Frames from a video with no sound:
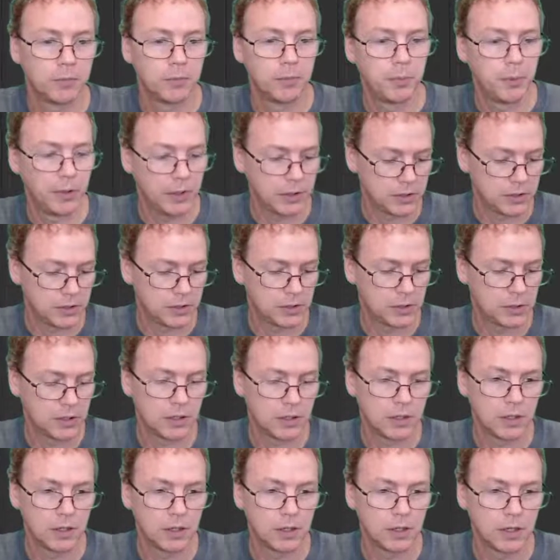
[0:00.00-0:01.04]

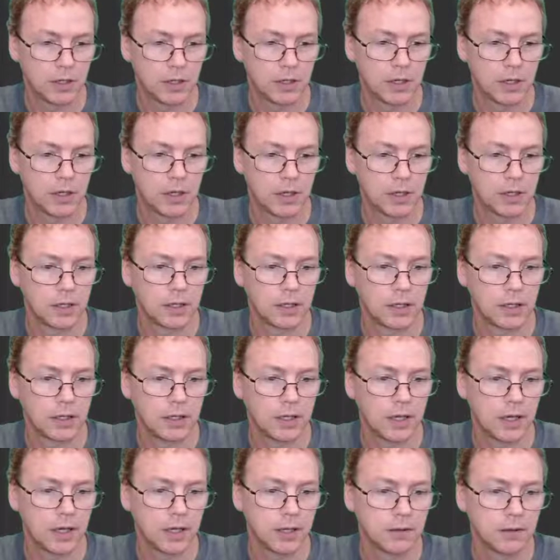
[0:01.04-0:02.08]
Button
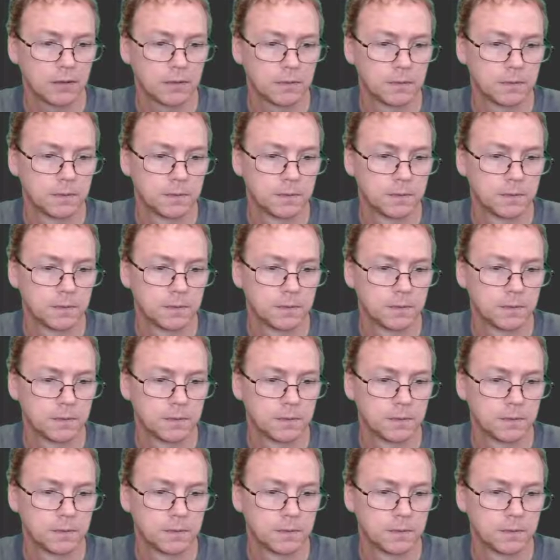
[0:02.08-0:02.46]
yellow.